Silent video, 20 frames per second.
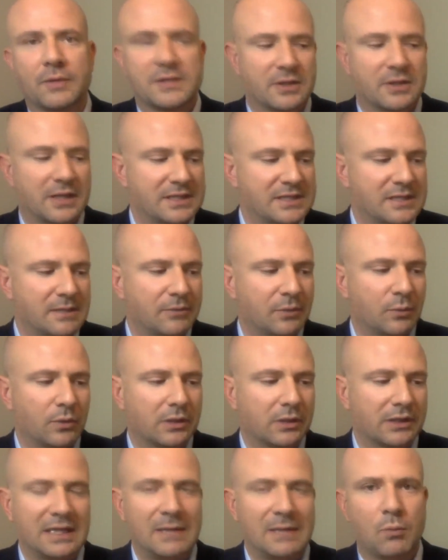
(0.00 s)
and so that's something
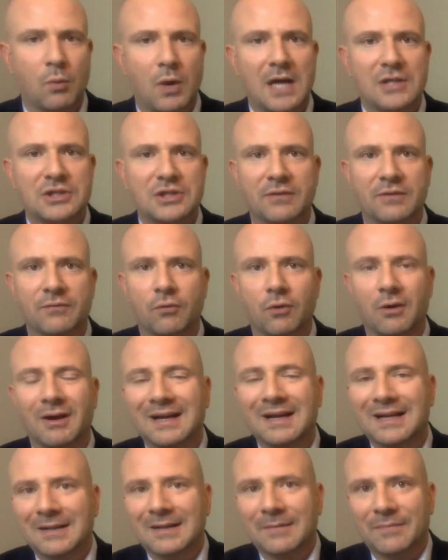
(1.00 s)
we're going to keep watching for